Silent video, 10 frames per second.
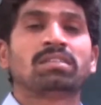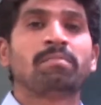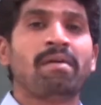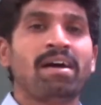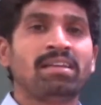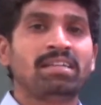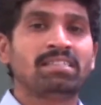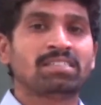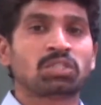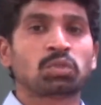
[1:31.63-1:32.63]
the man
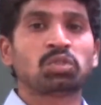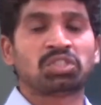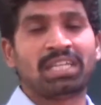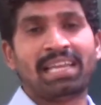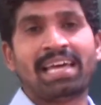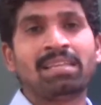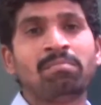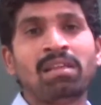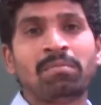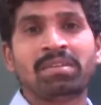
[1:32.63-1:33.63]
is a social
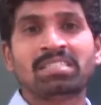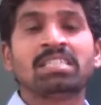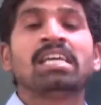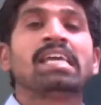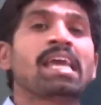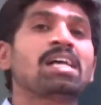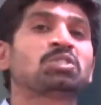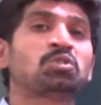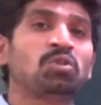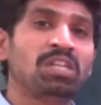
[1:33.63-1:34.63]
animal means he
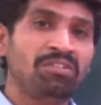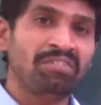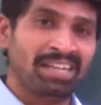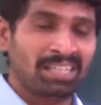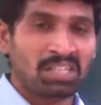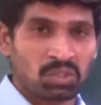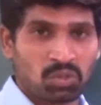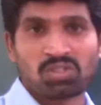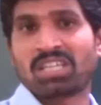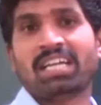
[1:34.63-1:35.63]
has to live in the
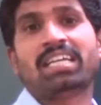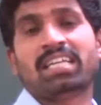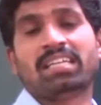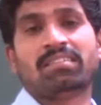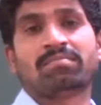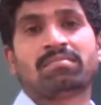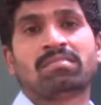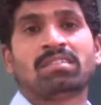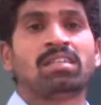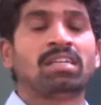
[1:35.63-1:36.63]
society.
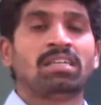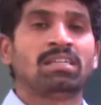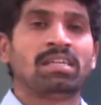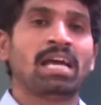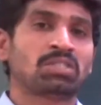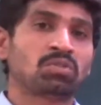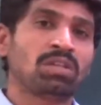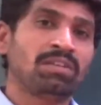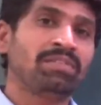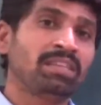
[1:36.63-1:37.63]
He has to
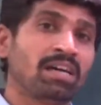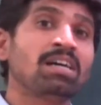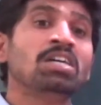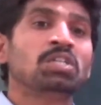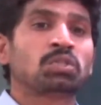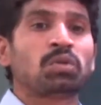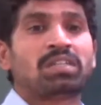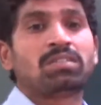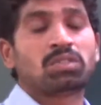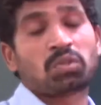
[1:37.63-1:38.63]
live in the
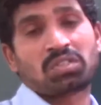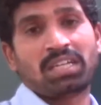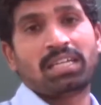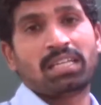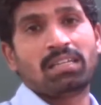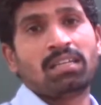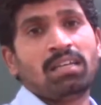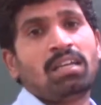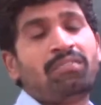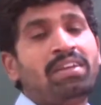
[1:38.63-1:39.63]
society.
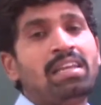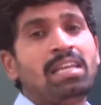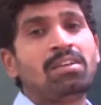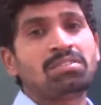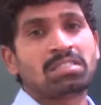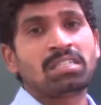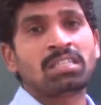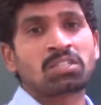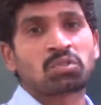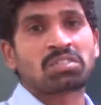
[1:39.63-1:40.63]
If he lives in
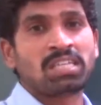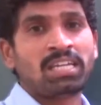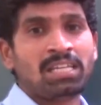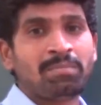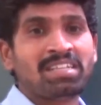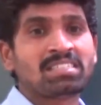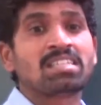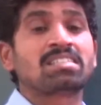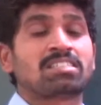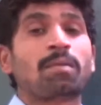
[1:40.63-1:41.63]
the society means
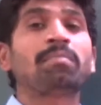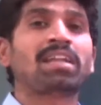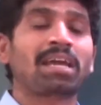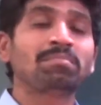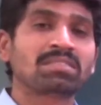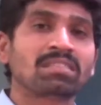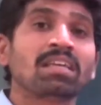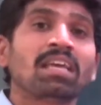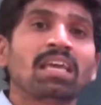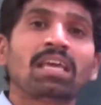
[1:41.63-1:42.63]
sometimes
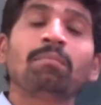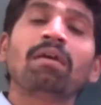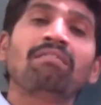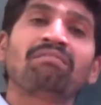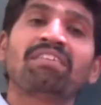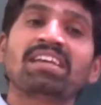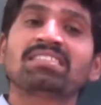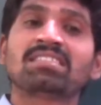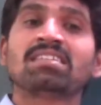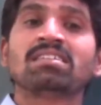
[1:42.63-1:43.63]
he may
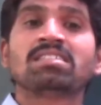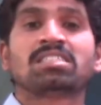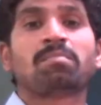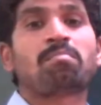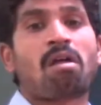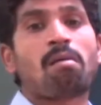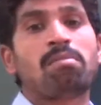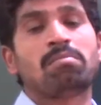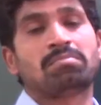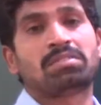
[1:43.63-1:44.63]
face some
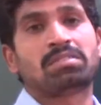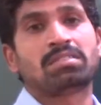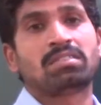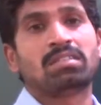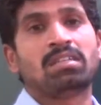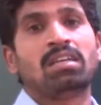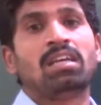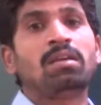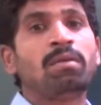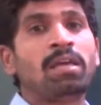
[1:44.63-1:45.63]
problems.
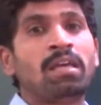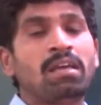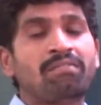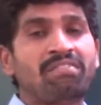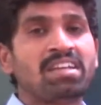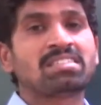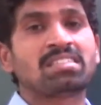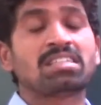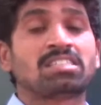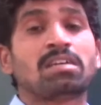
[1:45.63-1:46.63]
He may
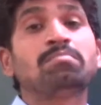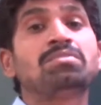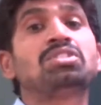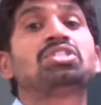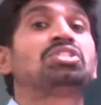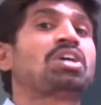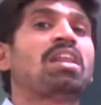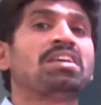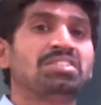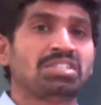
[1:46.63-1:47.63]
face some
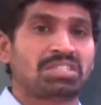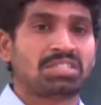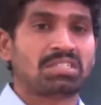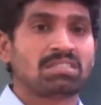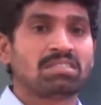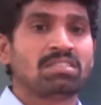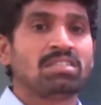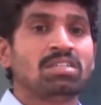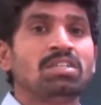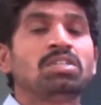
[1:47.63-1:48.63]
challenges.
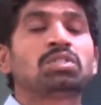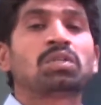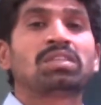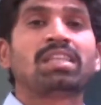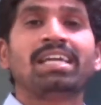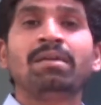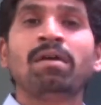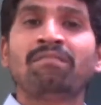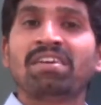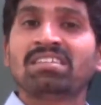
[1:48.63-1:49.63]
So he
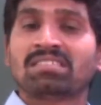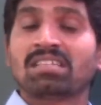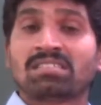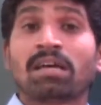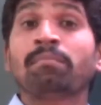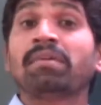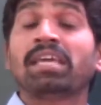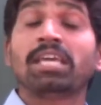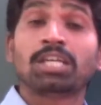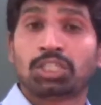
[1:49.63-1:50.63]
may face
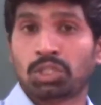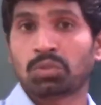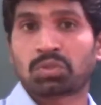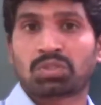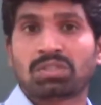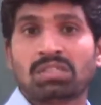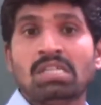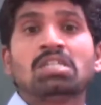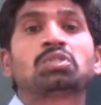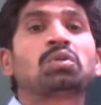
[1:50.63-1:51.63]
some issues.
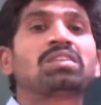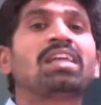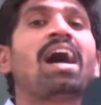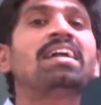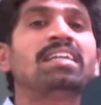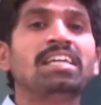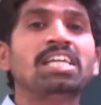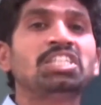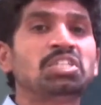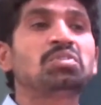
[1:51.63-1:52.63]
So that
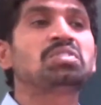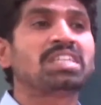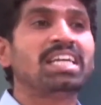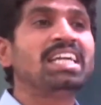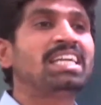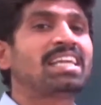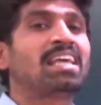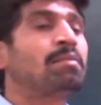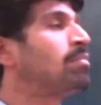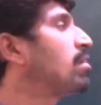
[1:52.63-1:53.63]
issues it
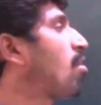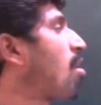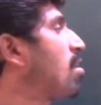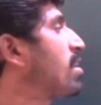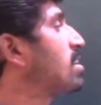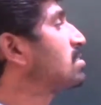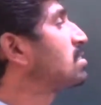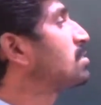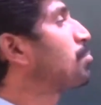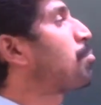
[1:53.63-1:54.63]
can be called
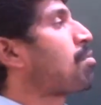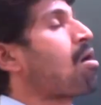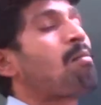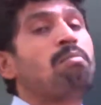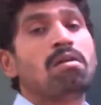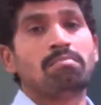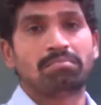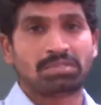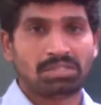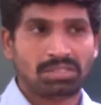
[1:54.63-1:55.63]
as
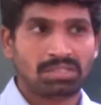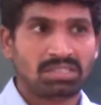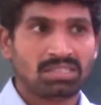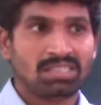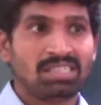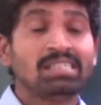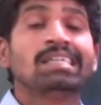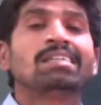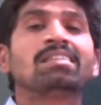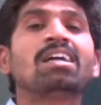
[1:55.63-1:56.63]
problems.
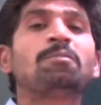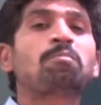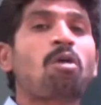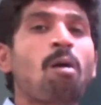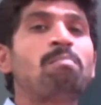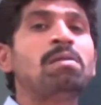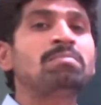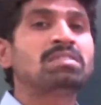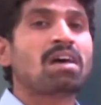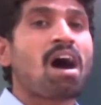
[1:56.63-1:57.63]
That
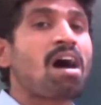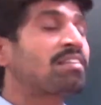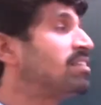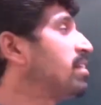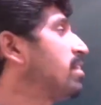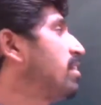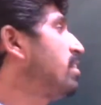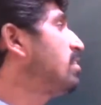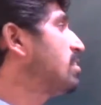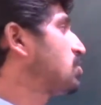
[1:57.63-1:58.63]
problems are there
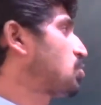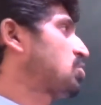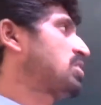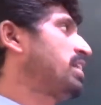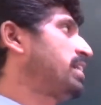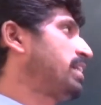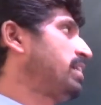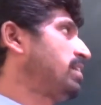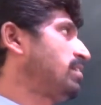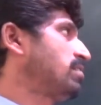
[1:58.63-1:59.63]
in the
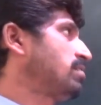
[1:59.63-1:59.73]
society.